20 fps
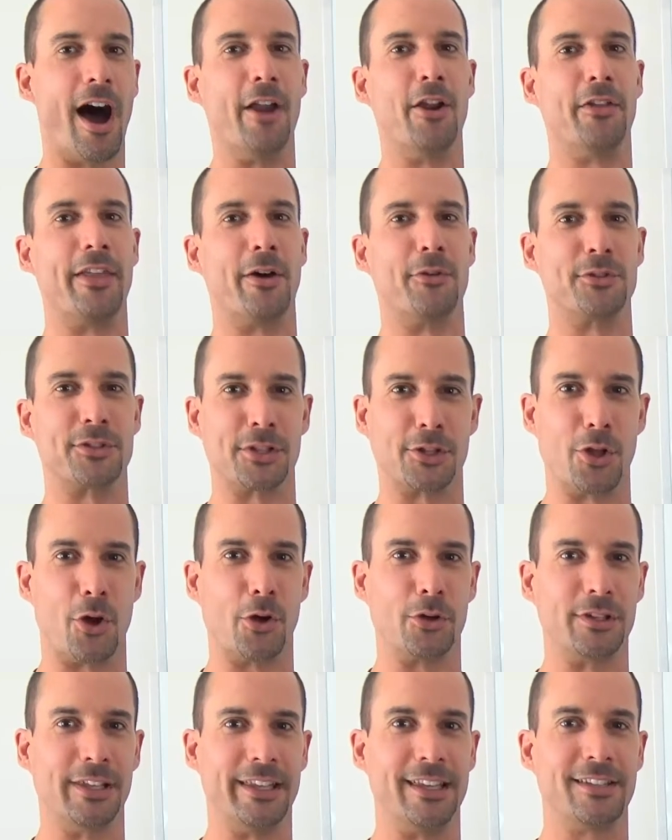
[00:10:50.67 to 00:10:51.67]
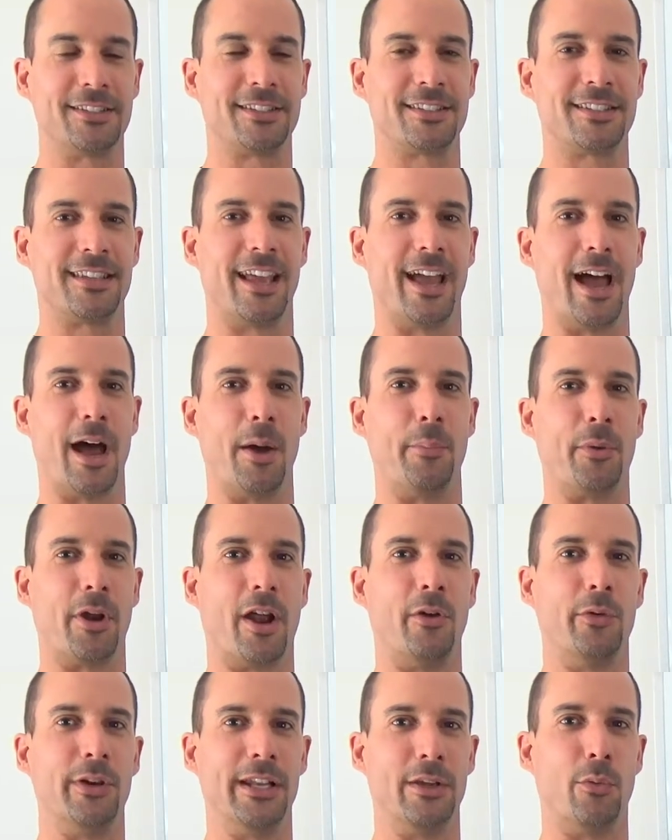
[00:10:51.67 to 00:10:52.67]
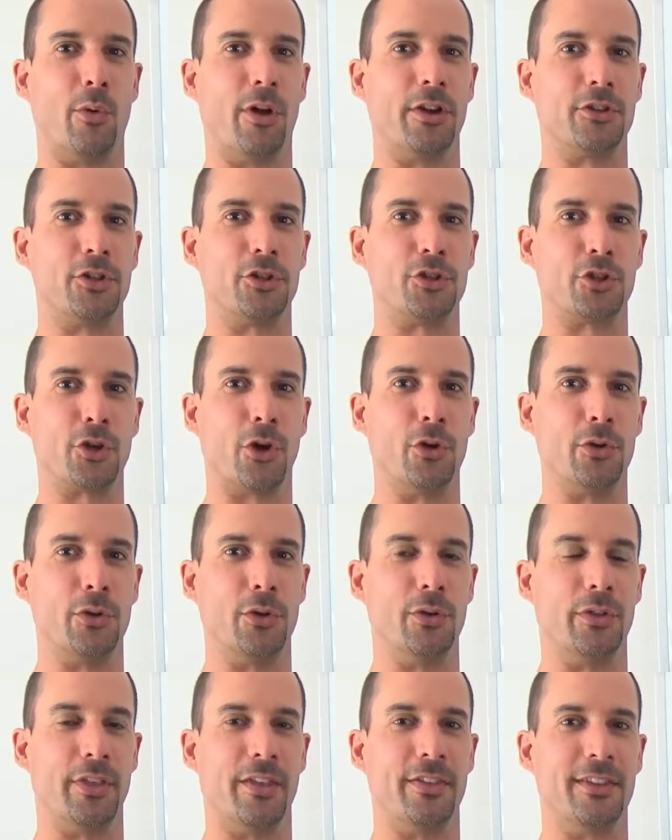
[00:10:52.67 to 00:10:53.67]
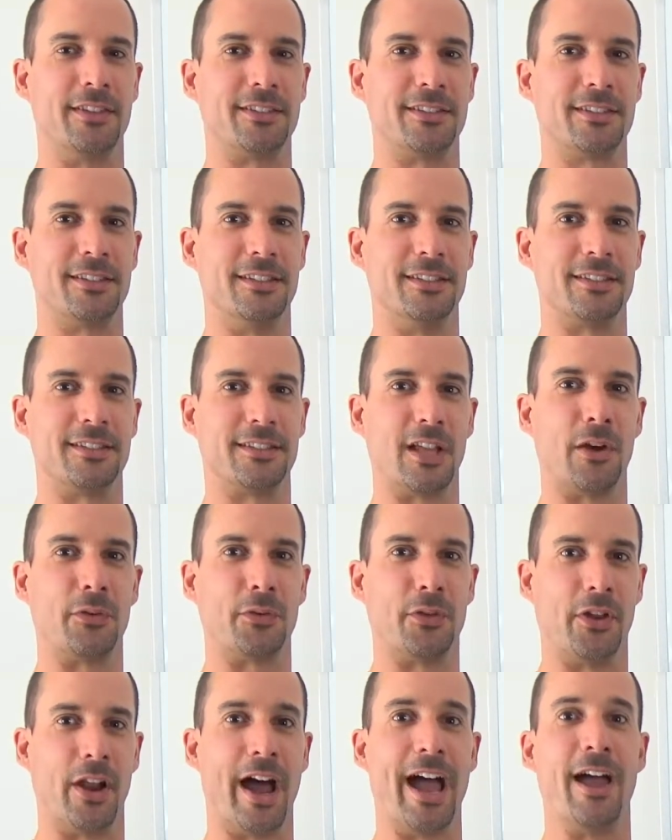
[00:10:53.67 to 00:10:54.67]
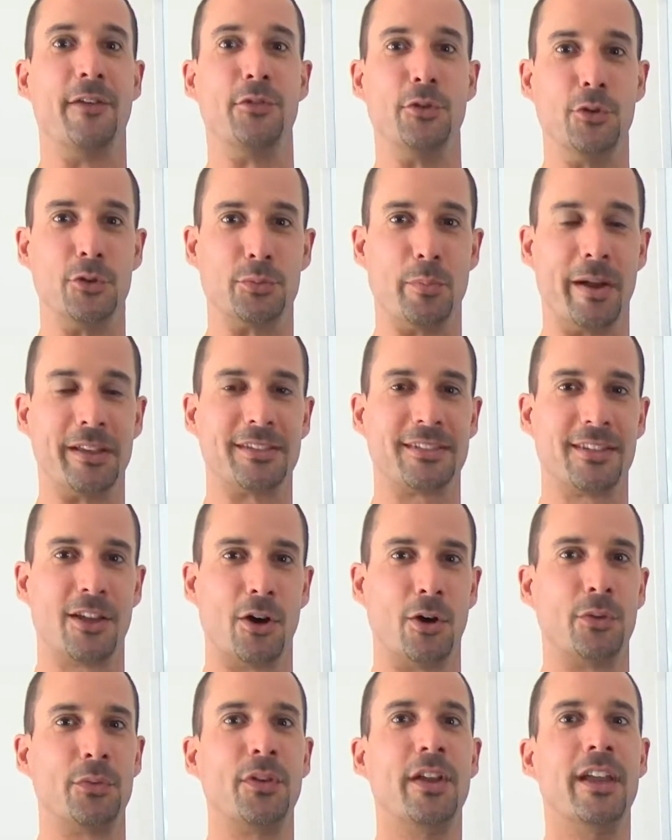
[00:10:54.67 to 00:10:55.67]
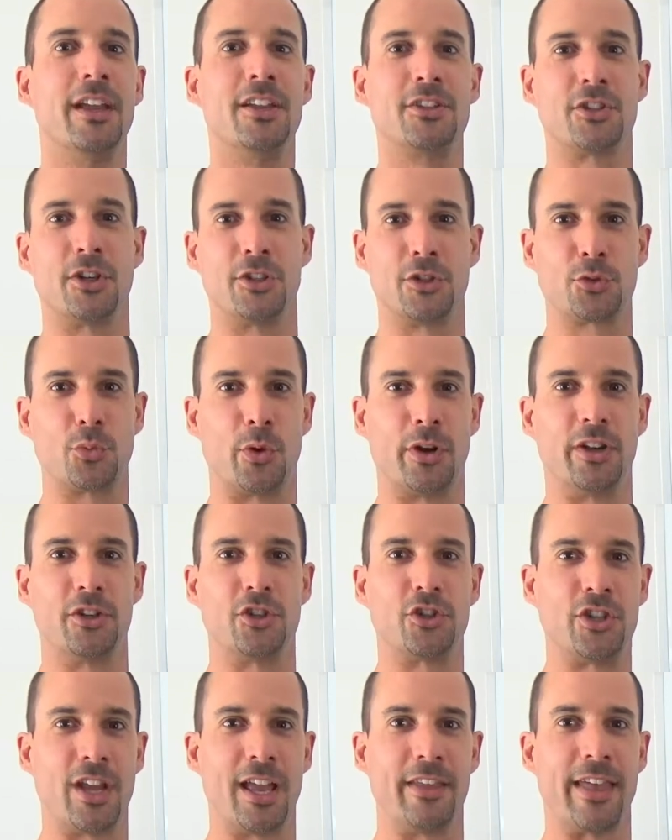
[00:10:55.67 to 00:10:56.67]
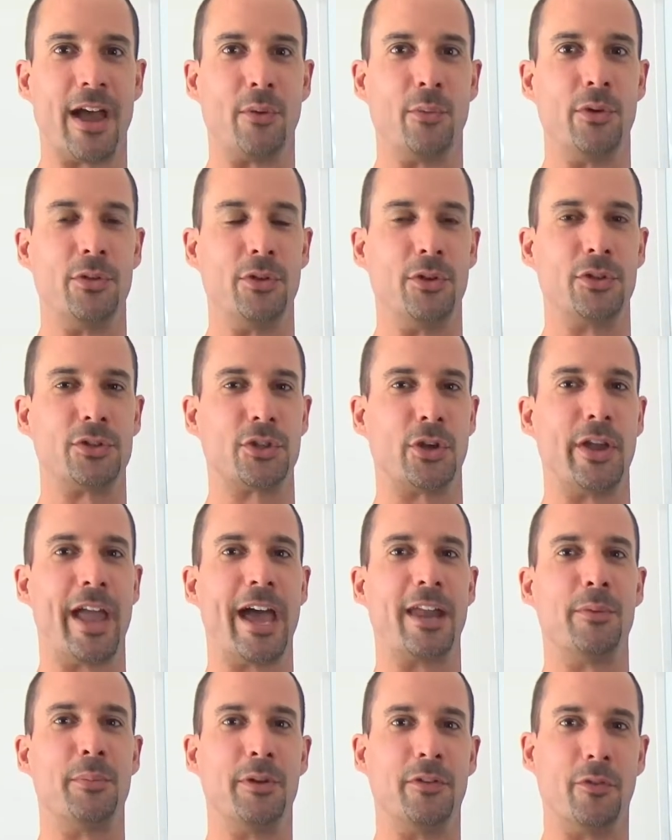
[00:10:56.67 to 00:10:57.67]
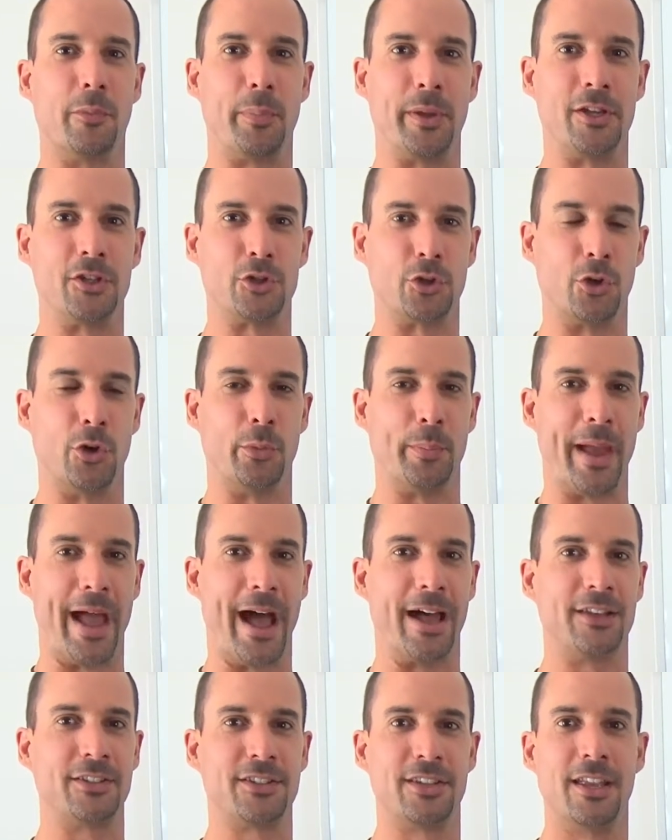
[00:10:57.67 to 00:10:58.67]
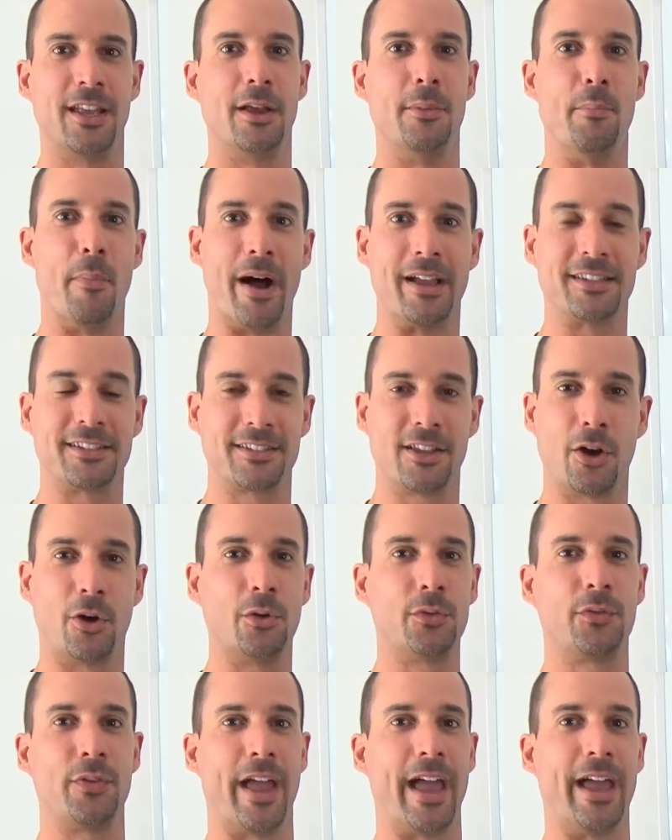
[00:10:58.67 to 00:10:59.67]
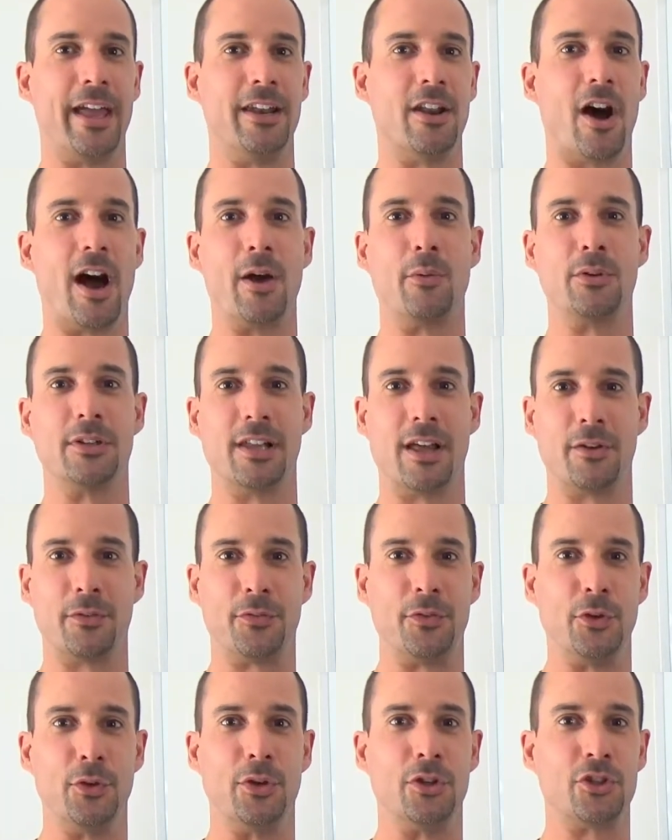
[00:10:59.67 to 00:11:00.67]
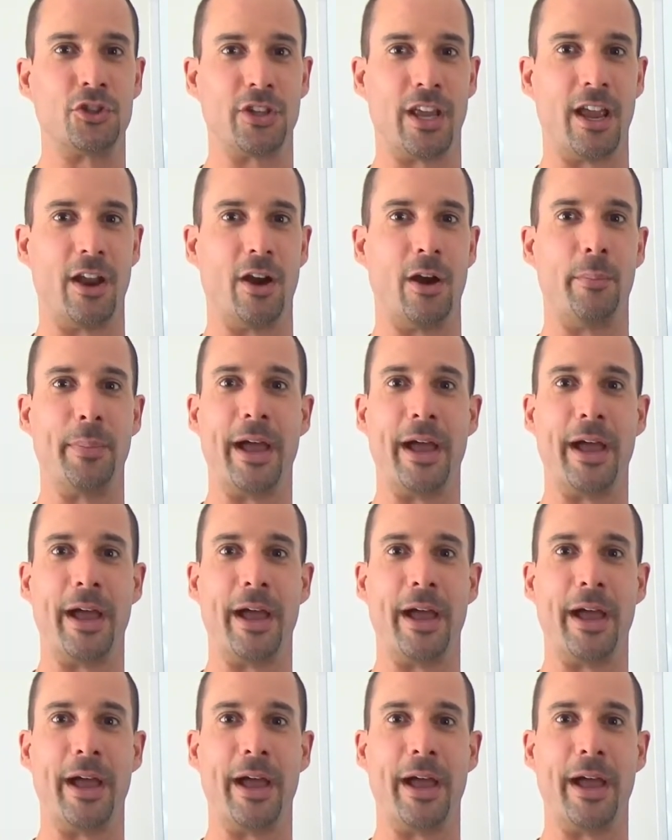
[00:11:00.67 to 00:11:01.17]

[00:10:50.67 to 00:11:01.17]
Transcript: I know that was a long list, uh, but I really wanted to show you that this is stuff that I have used myself. So I just wanted to share that with you so you had a bit of a picture about myself. And I would love for you to share